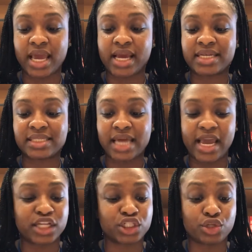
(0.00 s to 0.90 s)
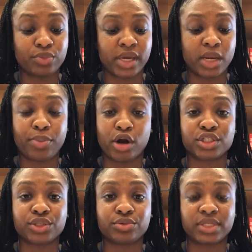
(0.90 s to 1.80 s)
and contained too many
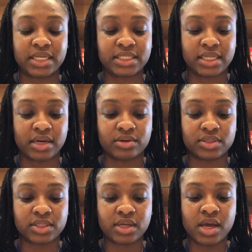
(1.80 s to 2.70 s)
personal details.